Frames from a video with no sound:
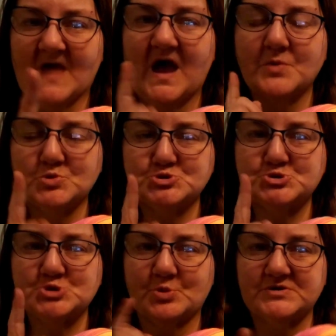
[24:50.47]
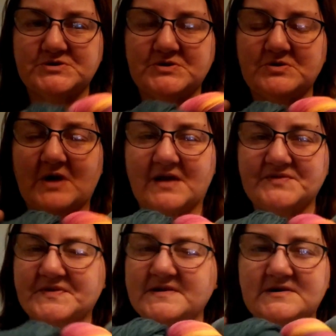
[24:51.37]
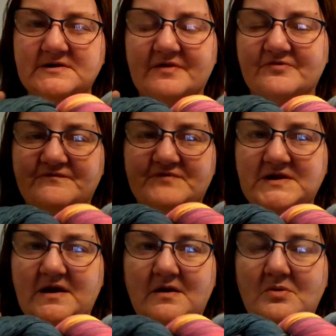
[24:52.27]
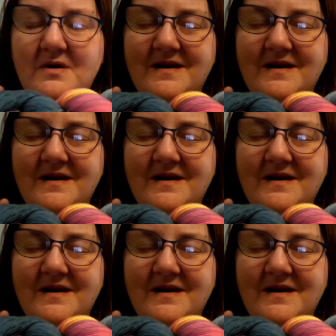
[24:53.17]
I will show it to you guys in another video.